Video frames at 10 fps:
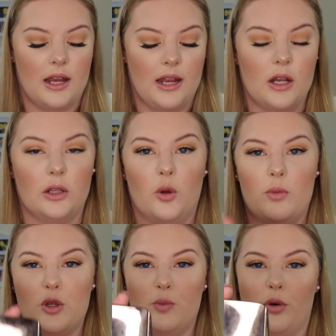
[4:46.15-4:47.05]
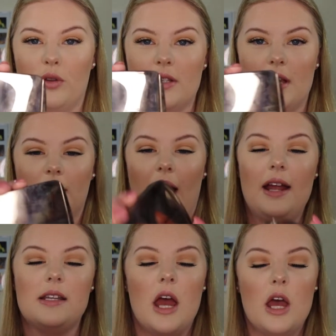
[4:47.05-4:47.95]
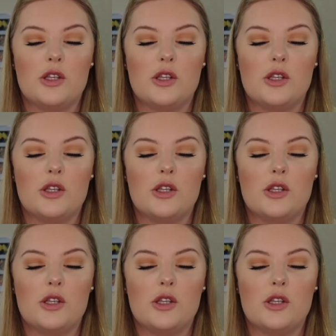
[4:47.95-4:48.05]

in Luminous Bronze Light.